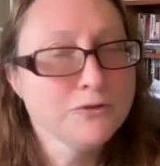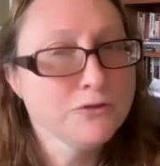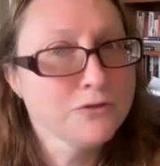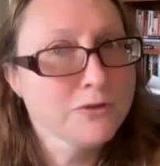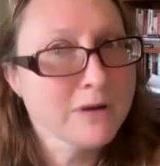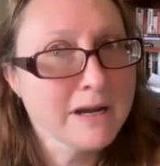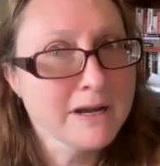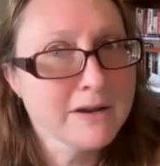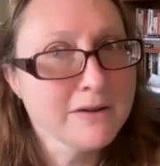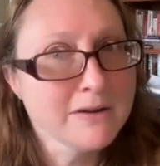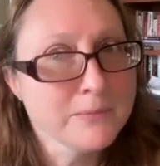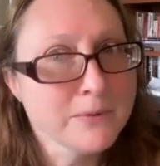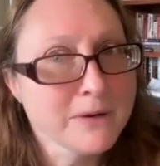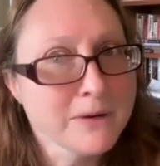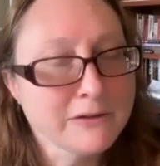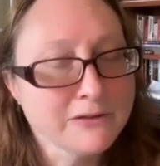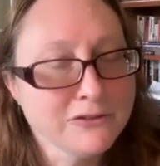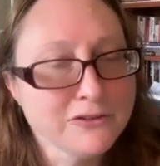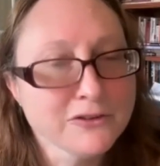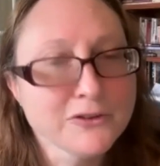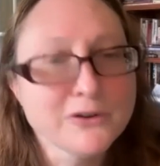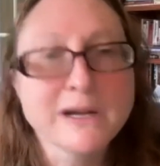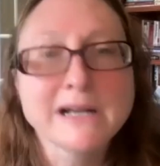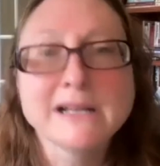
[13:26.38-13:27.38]
try to
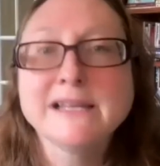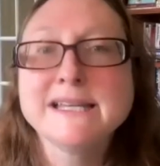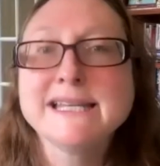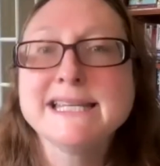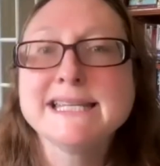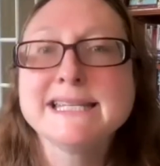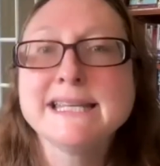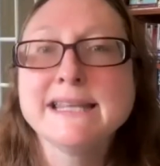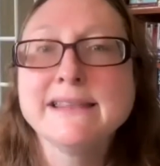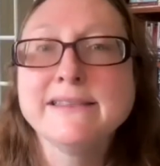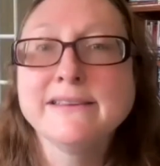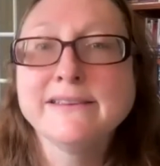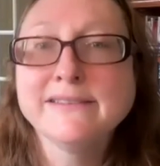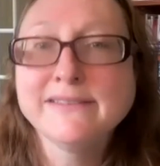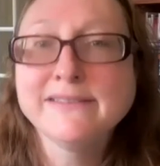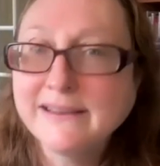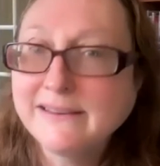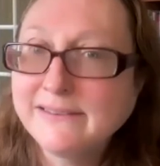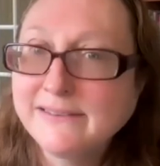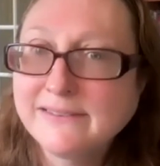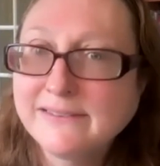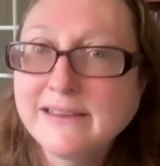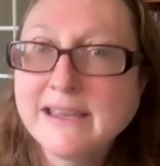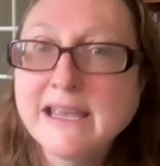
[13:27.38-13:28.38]
pronounce it correctly.
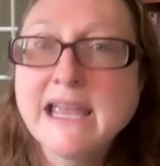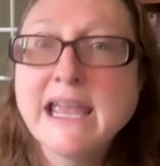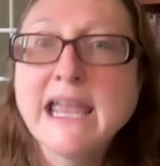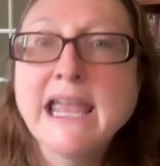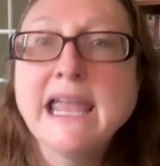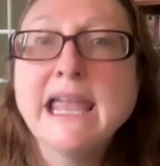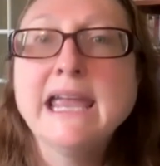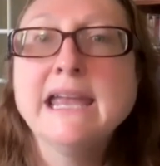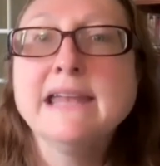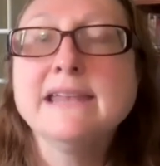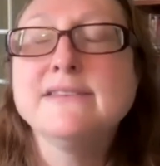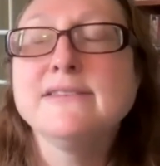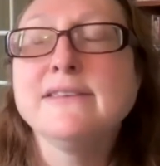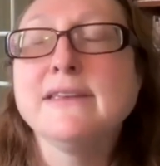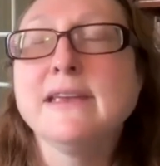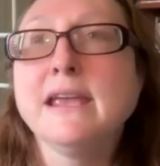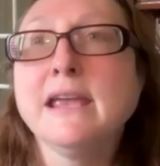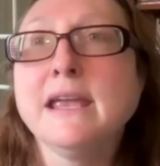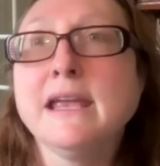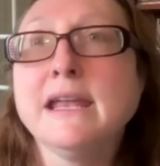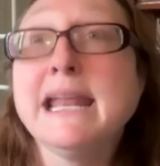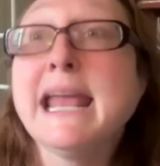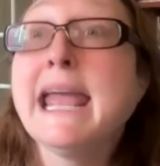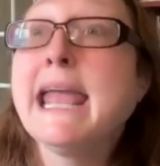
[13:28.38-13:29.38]
Synthesis. It's
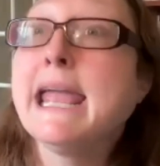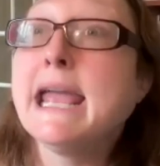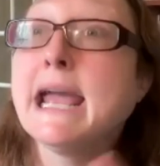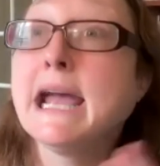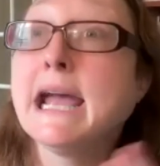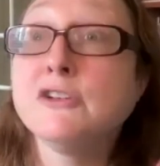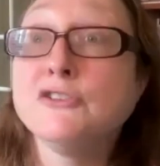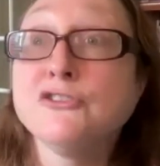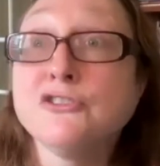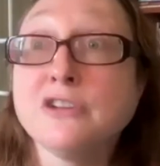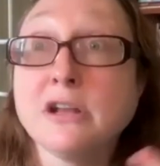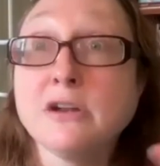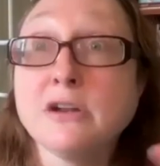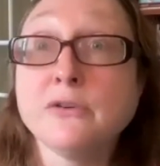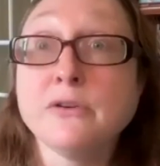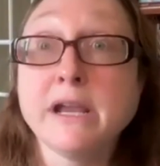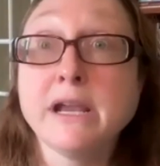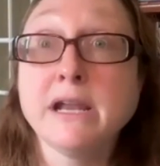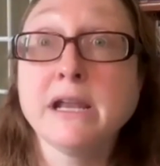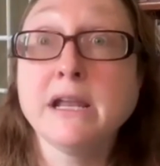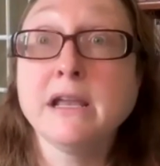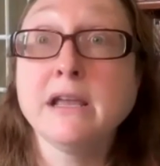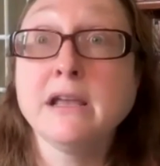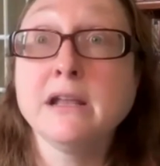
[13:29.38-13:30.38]
an AI
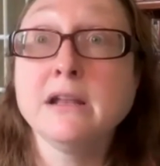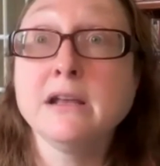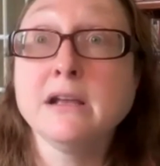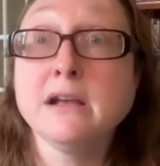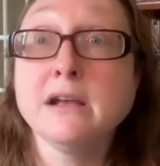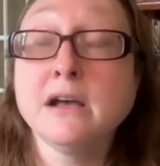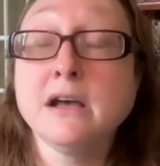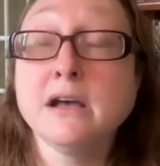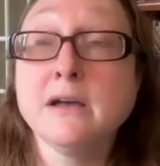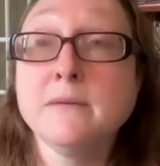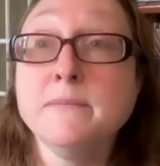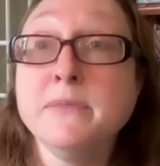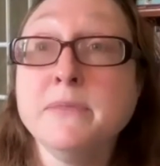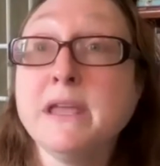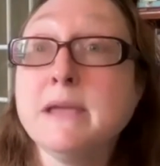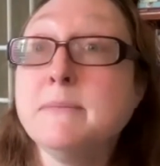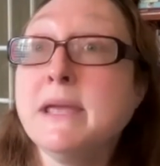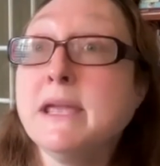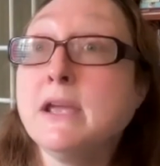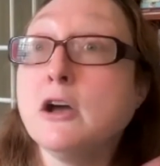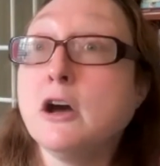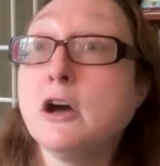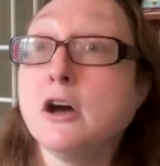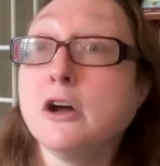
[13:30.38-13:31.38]
generated. They
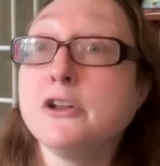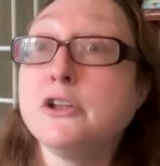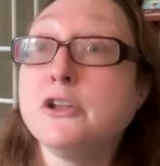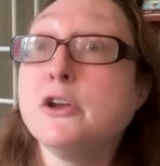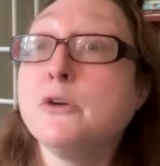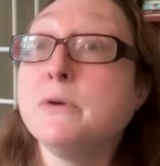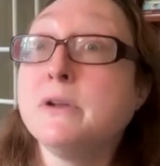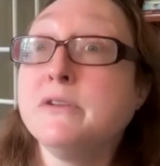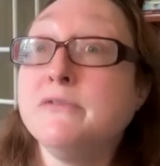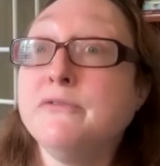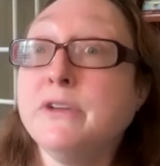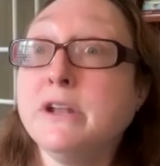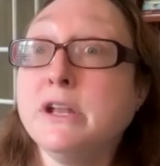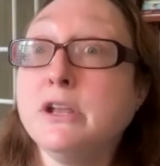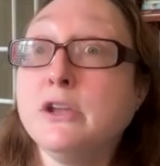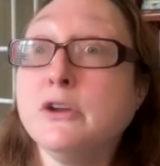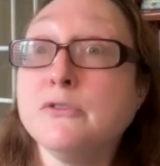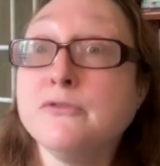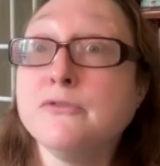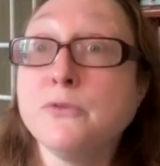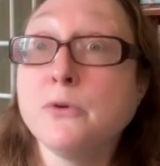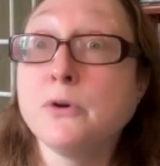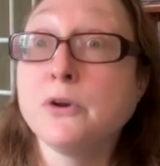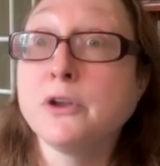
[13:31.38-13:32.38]
make audio and
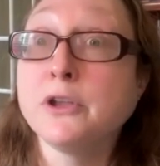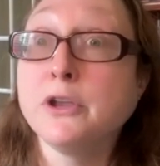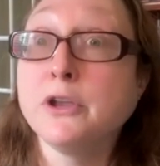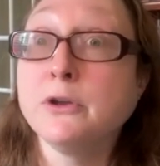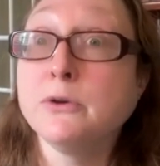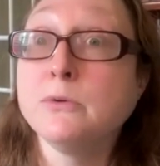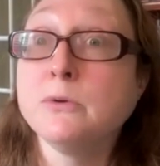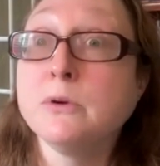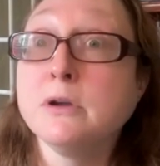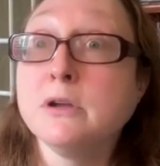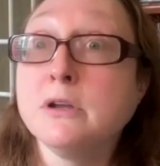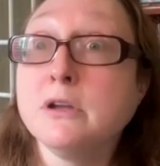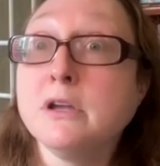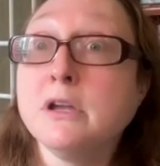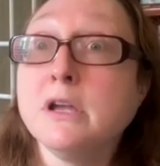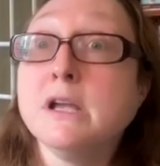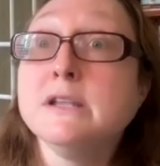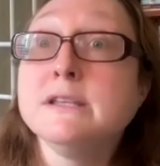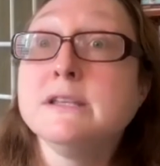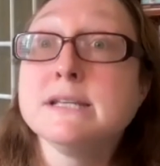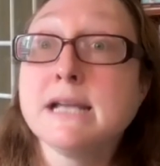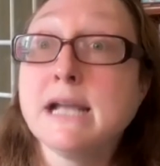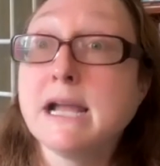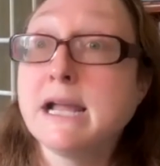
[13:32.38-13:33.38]
video for you
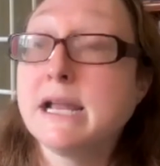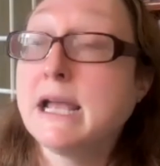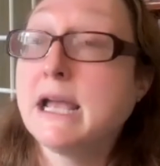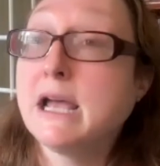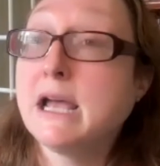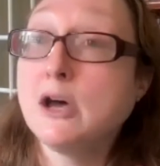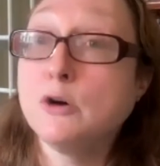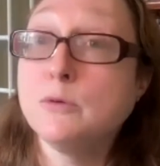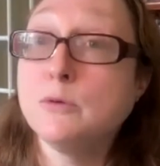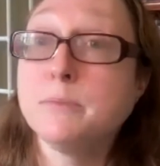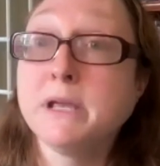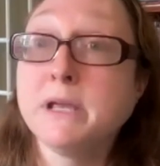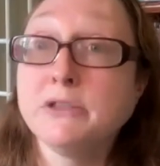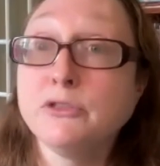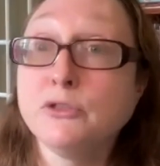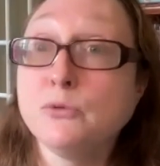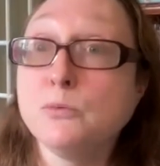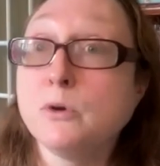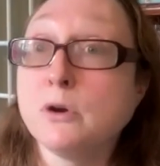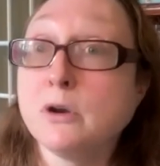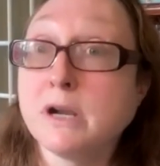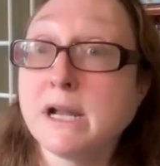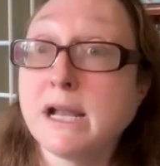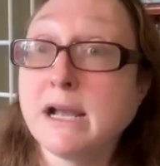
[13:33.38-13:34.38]
to kind of help get
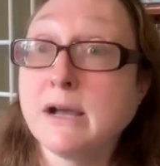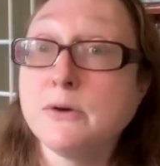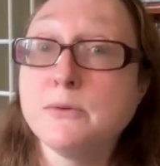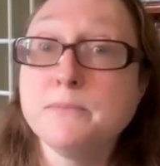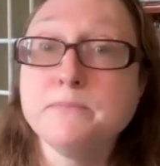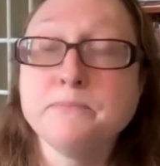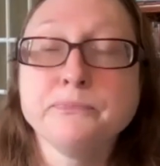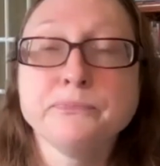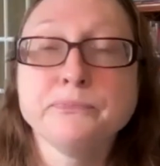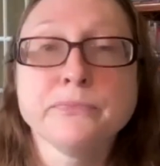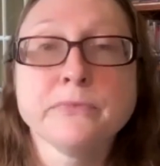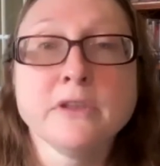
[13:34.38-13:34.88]
the word out.